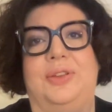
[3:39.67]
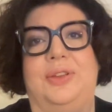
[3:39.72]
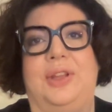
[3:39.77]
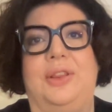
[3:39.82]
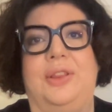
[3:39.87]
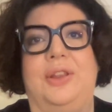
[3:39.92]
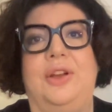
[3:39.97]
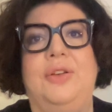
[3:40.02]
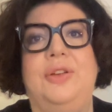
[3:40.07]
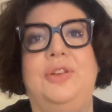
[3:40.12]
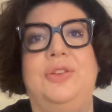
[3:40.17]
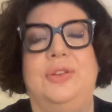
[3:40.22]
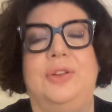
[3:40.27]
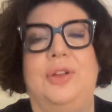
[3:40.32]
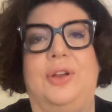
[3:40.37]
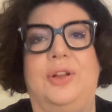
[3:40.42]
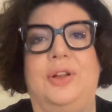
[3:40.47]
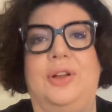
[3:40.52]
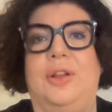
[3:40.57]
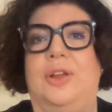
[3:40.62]
that there is
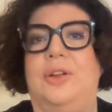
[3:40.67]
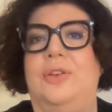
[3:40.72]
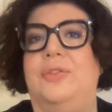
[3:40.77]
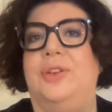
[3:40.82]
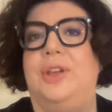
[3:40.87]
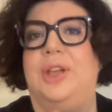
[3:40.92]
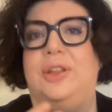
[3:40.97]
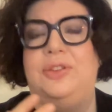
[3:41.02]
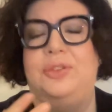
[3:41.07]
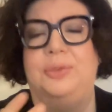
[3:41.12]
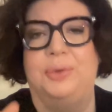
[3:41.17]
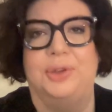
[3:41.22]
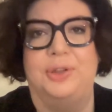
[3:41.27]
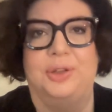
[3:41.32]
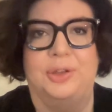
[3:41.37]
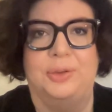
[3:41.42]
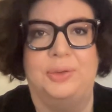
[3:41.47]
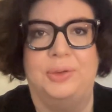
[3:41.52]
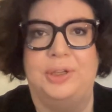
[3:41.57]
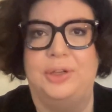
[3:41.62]
not a lot of guesswork
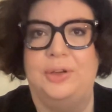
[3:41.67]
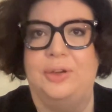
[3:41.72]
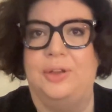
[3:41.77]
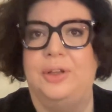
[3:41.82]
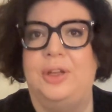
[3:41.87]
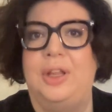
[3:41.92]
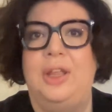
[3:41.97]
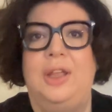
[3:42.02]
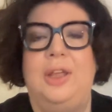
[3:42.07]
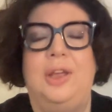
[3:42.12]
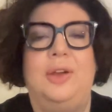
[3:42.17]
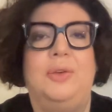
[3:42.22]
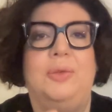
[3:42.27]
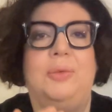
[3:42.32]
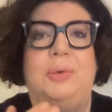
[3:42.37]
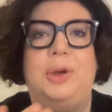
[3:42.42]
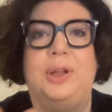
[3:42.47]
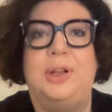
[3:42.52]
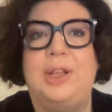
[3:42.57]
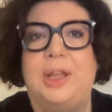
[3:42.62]
going on.
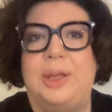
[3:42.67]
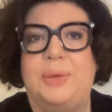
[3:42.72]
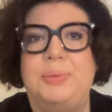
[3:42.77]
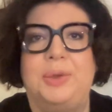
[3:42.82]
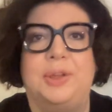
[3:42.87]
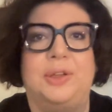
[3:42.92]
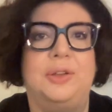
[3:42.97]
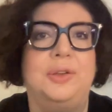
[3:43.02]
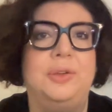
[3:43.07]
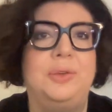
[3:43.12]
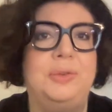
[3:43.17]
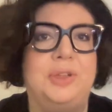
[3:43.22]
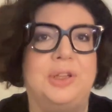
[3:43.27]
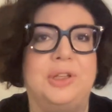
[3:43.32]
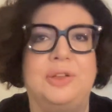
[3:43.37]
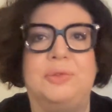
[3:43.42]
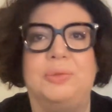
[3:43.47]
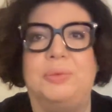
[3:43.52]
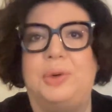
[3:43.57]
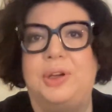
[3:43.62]
What happened? Who
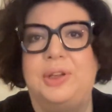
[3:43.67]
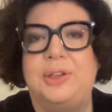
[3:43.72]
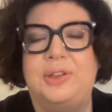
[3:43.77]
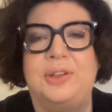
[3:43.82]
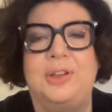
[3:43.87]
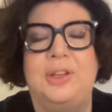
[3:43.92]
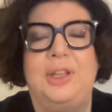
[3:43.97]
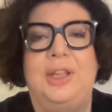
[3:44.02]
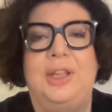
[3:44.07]
did what?